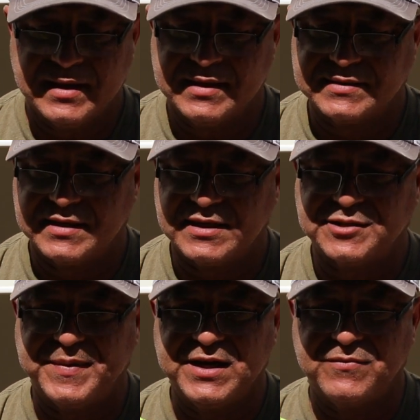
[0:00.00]
is a
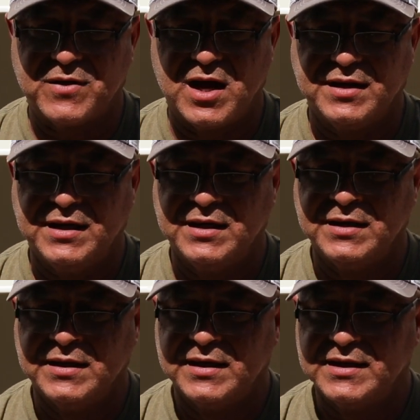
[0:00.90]
spinning rod.
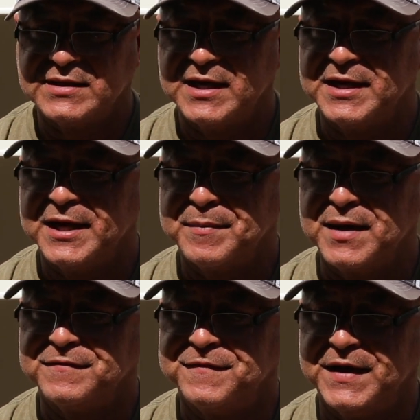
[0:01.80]
It's an
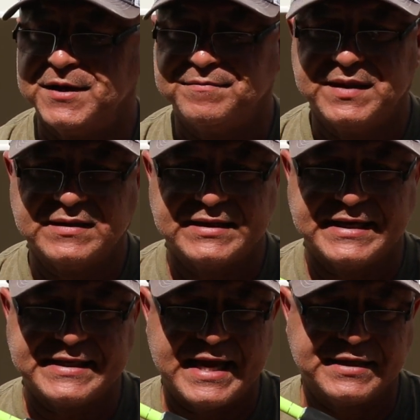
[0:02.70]
Enigma Phantom
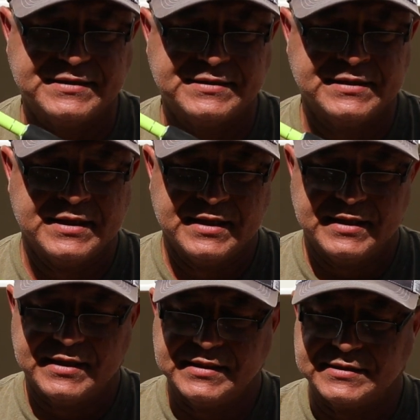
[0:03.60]
Titanium.
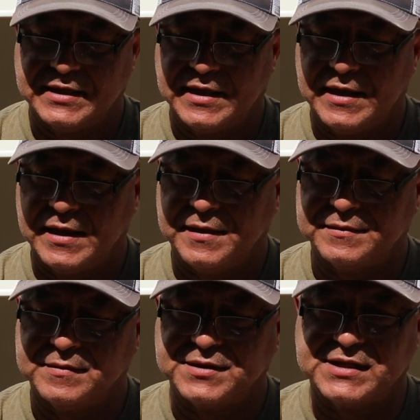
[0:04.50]
It's
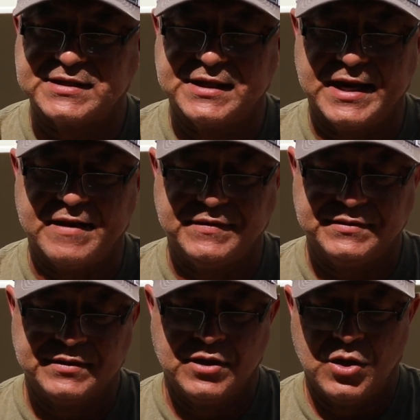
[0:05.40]

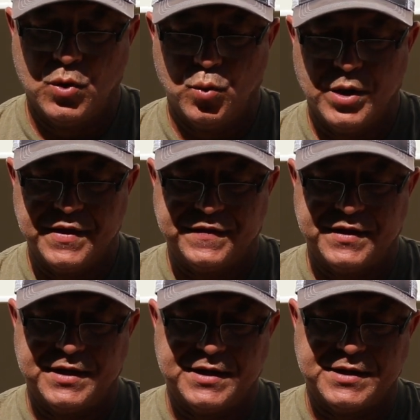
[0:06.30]
611 with
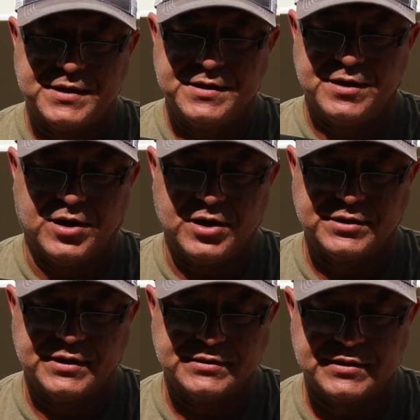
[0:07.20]
a
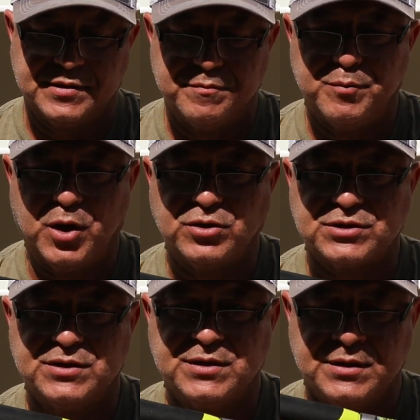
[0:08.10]
Ardent
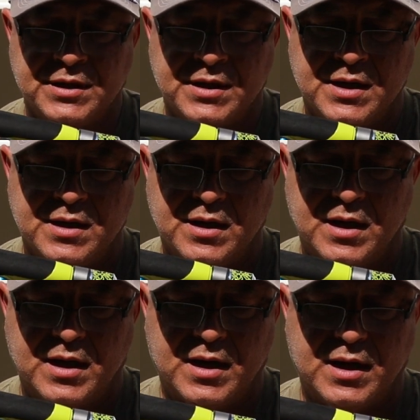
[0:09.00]
Bolt
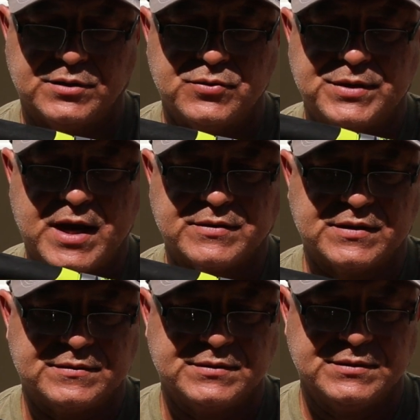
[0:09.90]

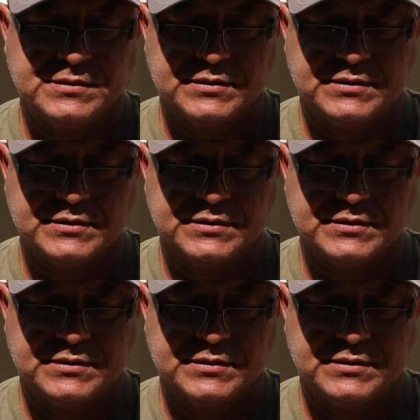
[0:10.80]
2000